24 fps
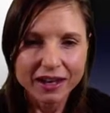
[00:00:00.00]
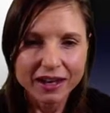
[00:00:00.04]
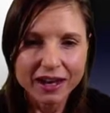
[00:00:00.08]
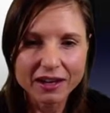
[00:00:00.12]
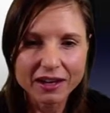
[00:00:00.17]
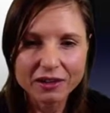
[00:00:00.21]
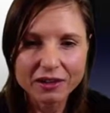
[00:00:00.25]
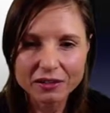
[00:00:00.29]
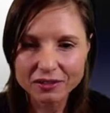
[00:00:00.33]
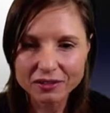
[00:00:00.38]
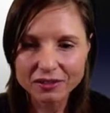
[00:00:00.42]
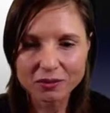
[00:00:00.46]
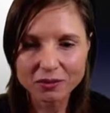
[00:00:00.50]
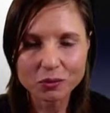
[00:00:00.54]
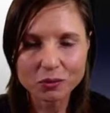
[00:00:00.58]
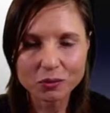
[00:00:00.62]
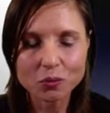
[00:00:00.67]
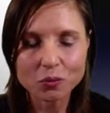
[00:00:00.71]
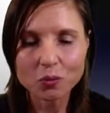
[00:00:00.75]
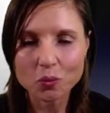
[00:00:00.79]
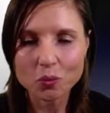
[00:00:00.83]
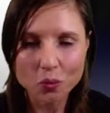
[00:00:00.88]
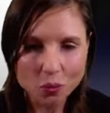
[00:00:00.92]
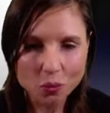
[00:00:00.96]
and
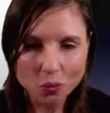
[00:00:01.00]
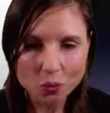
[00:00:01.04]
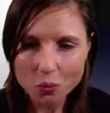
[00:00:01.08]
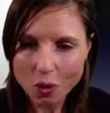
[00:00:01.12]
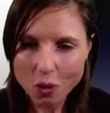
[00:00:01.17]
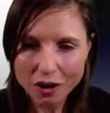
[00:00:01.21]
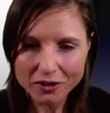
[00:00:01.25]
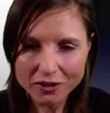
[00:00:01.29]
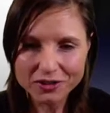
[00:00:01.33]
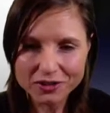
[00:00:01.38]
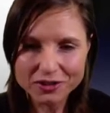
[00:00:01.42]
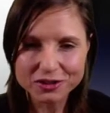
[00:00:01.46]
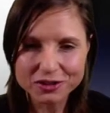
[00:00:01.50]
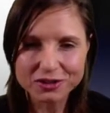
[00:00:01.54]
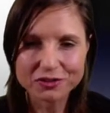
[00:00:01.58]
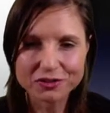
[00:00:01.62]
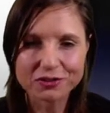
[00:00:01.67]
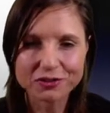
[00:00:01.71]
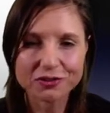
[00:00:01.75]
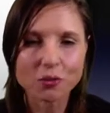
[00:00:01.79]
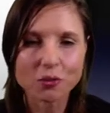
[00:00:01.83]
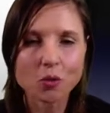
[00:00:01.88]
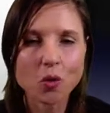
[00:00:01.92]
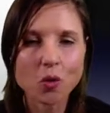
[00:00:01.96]
what sort
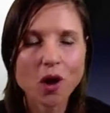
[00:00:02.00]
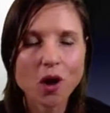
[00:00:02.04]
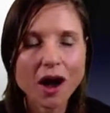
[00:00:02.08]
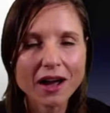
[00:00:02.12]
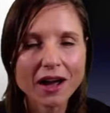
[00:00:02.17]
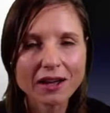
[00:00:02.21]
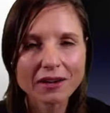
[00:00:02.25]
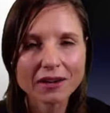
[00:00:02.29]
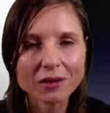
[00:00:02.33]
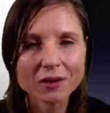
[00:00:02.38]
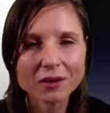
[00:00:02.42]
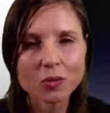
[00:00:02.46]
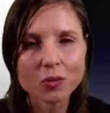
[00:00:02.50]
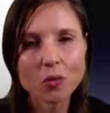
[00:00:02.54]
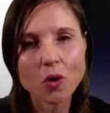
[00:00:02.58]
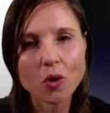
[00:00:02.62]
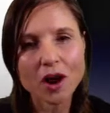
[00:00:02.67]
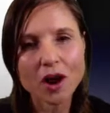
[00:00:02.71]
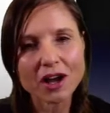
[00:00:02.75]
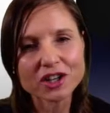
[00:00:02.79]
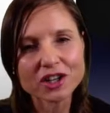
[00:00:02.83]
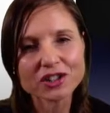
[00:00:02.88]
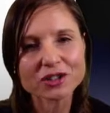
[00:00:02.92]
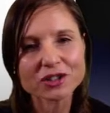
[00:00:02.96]
of
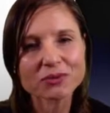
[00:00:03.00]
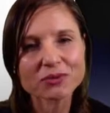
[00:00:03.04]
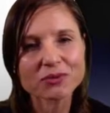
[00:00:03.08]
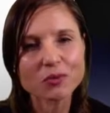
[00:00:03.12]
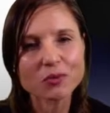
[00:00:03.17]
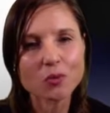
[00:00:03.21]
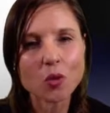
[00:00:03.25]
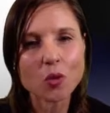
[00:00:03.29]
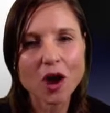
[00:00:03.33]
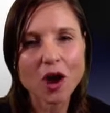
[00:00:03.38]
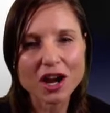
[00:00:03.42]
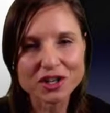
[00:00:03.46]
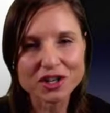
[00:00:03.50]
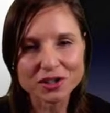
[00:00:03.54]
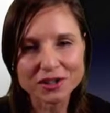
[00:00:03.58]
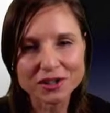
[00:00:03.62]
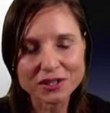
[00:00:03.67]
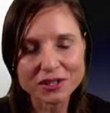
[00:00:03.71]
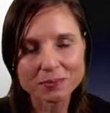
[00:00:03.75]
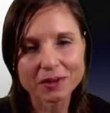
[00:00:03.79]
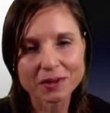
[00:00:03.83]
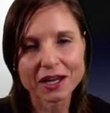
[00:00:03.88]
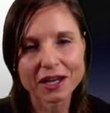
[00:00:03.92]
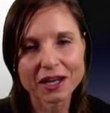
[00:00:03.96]
why should
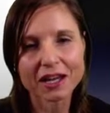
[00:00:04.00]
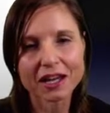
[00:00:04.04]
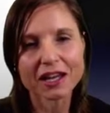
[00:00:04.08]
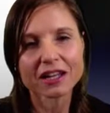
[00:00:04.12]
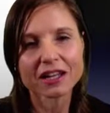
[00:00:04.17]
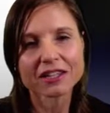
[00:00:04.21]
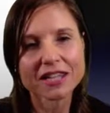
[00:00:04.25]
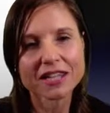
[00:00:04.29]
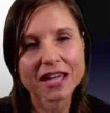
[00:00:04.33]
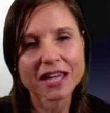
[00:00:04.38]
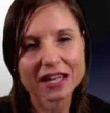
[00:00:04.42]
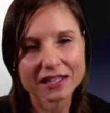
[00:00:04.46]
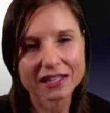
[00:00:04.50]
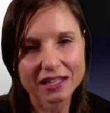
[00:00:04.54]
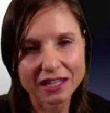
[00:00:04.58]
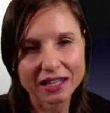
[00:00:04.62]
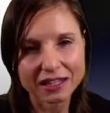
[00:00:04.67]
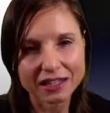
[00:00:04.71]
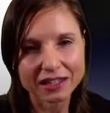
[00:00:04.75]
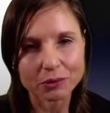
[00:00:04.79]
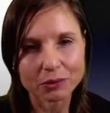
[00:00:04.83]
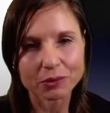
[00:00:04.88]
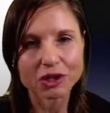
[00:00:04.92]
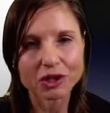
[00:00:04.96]
this be a
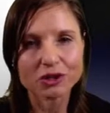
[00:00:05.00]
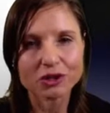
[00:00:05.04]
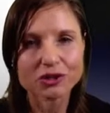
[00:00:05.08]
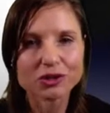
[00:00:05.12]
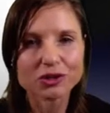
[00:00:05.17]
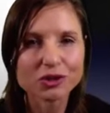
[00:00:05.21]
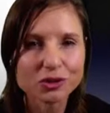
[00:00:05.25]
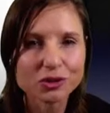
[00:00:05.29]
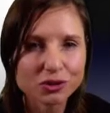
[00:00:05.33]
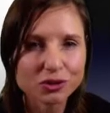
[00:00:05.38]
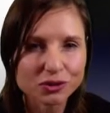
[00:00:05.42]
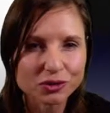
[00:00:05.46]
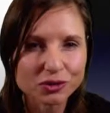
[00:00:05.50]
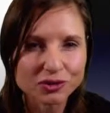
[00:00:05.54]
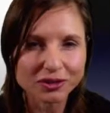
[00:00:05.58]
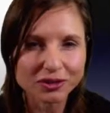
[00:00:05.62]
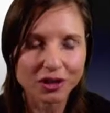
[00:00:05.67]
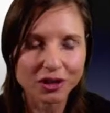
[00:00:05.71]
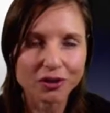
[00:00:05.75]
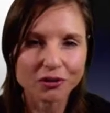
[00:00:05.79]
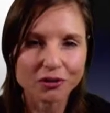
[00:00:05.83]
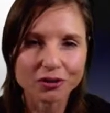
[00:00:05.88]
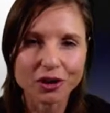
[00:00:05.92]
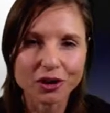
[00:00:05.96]
technique that we could use
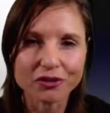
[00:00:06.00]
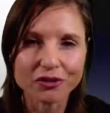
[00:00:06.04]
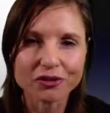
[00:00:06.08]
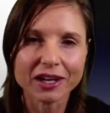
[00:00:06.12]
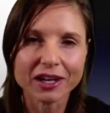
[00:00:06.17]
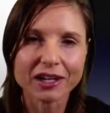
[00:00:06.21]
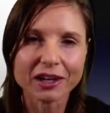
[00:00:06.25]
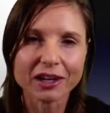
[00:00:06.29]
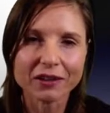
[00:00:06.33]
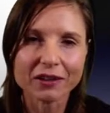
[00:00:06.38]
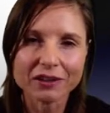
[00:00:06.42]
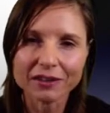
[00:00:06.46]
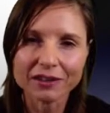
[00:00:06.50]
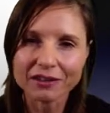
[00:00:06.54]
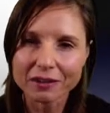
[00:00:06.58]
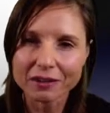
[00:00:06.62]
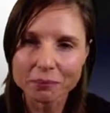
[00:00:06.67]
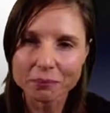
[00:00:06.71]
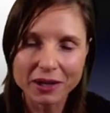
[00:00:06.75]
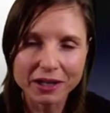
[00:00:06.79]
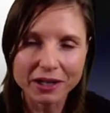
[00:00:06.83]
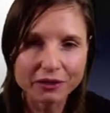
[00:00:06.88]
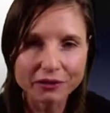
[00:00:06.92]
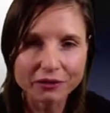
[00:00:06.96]
over and over again? I think
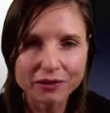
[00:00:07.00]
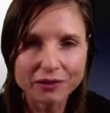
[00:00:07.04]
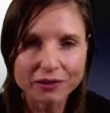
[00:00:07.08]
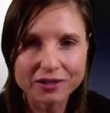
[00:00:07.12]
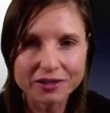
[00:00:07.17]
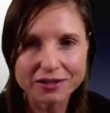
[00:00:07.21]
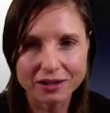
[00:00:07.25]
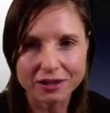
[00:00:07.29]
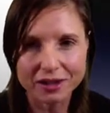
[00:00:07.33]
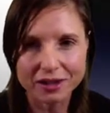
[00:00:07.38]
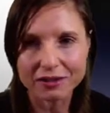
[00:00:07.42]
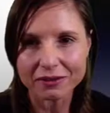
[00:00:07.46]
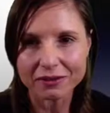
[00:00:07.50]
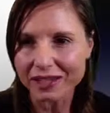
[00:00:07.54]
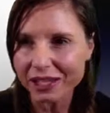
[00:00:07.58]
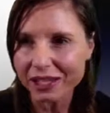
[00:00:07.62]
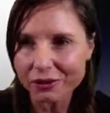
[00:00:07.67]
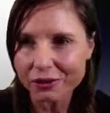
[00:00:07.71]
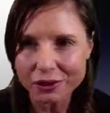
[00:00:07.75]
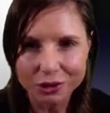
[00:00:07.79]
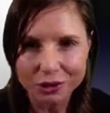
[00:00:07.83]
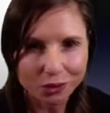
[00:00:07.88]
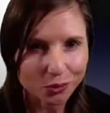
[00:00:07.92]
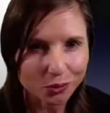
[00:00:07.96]
the benefits I'm
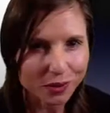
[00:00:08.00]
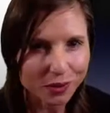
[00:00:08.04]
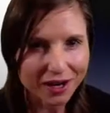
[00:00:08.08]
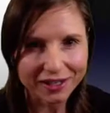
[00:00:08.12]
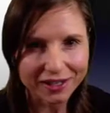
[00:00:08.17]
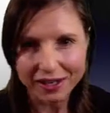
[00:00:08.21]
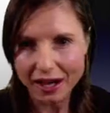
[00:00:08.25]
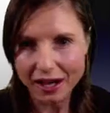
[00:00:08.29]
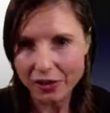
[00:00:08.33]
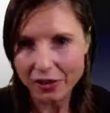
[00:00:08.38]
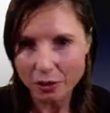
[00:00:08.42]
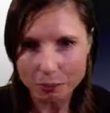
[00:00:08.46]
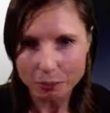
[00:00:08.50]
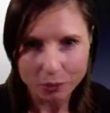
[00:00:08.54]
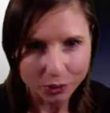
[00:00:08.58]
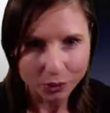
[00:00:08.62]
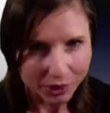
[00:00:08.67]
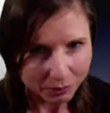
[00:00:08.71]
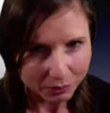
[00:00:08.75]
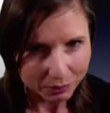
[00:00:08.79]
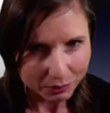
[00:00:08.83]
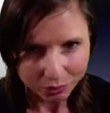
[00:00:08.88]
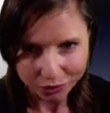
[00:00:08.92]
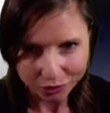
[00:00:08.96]
hearing already are the
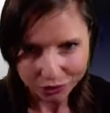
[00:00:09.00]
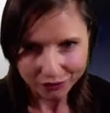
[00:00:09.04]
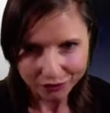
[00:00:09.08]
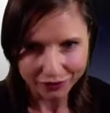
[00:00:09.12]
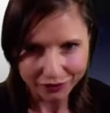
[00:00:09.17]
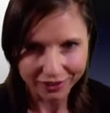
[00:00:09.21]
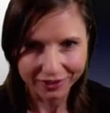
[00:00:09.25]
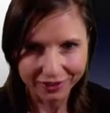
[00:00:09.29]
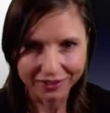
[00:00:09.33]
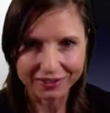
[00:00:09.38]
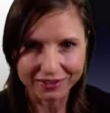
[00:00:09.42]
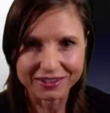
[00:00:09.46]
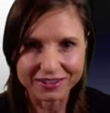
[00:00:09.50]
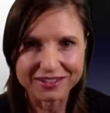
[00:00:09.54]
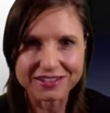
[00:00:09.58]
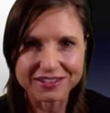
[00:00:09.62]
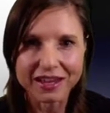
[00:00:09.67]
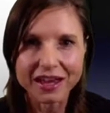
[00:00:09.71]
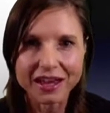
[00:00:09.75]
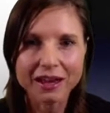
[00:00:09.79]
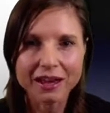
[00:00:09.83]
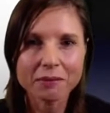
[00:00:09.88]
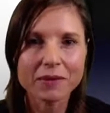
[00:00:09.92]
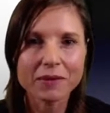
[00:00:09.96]
bully proofing, is
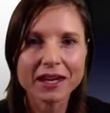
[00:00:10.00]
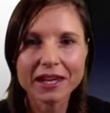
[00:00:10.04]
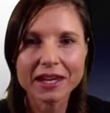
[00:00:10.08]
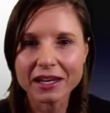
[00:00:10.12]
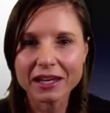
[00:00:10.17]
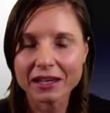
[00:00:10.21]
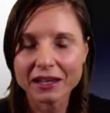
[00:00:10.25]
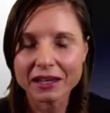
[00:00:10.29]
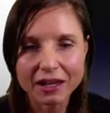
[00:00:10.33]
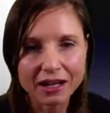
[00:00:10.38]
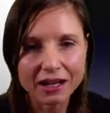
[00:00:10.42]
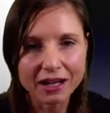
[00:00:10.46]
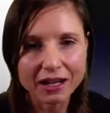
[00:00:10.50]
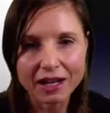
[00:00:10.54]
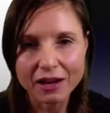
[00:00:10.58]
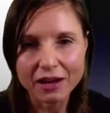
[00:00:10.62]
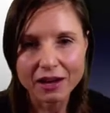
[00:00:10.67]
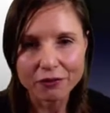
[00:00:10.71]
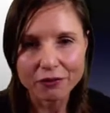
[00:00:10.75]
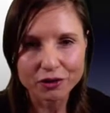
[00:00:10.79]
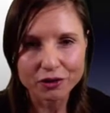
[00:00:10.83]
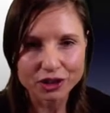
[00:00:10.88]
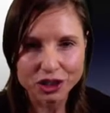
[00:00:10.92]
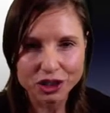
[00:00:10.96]
making
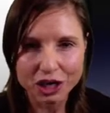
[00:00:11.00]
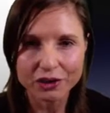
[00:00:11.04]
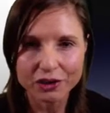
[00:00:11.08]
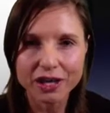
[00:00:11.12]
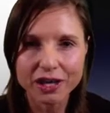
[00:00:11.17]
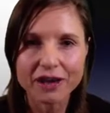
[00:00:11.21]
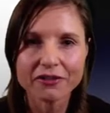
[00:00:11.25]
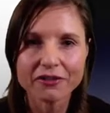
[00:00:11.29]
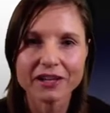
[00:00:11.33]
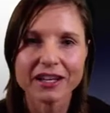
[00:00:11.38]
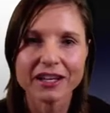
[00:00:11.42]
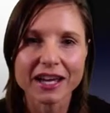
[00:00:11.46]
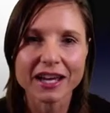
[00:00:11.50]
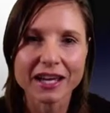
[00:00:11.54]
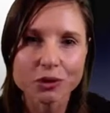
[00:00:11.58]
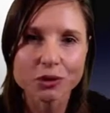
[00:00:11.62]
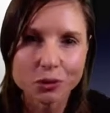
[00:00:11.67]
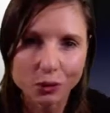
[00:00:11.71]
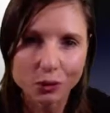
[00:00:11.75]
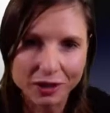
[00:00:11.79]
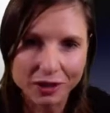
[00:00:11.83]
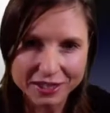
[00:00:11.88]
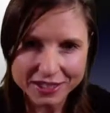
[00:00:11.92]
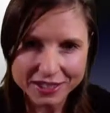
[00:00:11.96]
every child have an
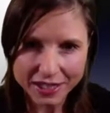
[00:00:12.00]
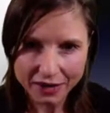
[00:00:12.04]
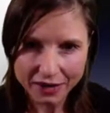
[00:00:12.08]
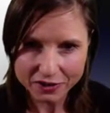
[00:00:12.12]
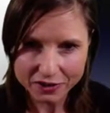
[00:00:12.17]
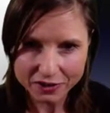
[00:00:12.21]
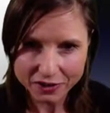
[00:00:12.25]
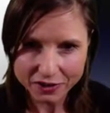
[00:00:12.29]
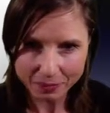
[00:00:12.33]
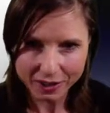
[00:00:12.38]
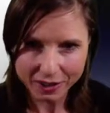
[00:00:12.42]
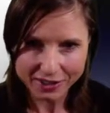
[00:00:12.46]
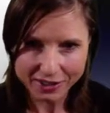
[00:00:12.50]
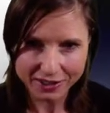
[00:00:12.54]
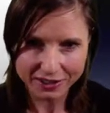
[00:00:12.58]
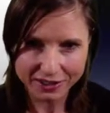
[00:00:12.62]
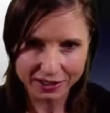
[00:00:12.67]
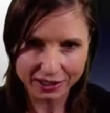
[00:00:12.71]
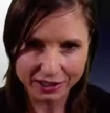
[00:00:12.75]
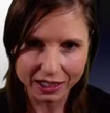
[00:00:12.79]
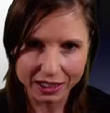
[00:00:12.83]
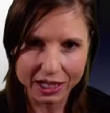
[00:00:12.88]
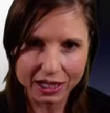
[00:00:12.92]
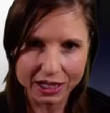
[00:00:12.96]
equal and safe space in
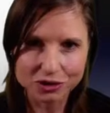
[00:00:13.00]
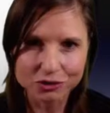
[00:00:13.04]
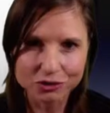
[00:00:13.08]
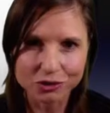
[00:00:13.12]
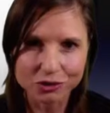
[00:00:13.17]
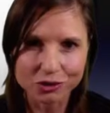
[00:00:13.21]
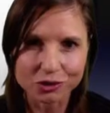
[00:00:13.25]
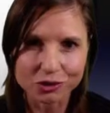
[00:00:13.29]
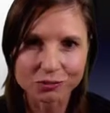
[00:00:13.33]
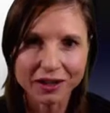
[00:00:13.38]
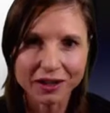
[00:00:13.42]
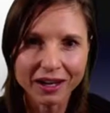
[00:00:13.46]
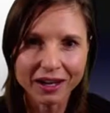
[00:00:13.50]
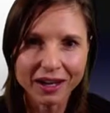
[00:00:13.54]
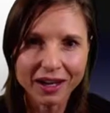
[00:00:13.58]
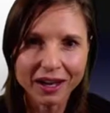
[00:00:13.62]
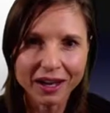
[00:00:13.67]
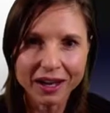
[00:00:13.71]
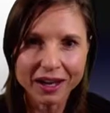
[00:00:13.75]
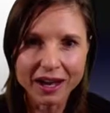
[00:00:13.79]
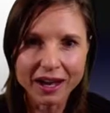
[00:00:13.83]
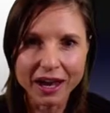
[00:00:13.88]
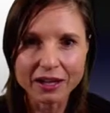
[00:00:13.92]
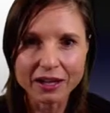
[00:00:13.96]
the classroom,
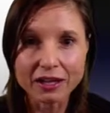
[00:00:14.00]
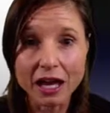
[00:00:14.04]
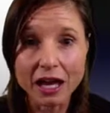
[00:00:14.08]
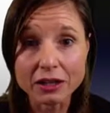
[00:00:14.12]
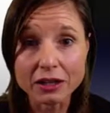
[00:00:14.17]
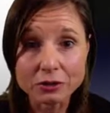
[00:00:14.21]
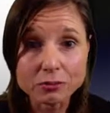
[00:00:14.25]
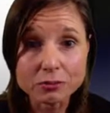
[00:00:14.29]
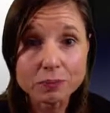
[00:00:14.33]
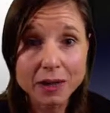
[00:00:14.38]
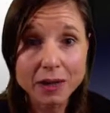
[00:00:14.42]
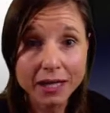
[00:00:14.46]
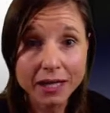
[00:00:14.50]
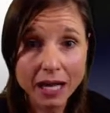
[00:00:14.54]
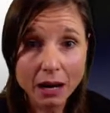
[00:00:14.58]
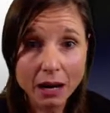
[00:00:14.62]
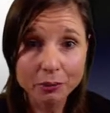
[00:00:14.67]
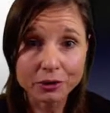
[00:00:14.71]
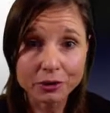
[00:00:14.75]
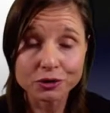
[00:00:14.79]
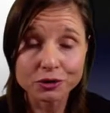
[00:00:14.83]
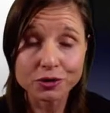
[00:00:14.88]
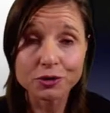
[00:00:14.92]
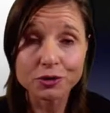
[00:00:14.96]
and being
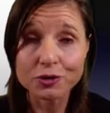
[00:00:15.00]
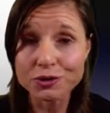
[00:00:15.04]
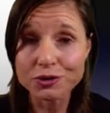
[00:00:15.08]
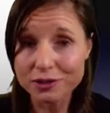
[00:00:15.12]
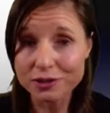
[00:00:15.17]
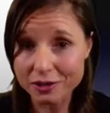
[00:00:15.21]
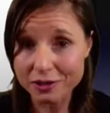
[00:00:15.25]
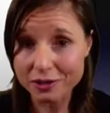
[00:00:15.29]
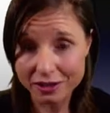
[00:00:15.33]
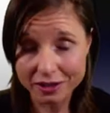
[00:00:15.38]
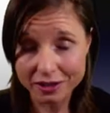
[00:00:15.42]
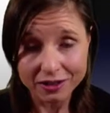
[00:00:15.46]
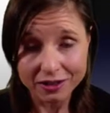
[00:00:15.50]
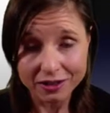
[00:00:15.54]
able to use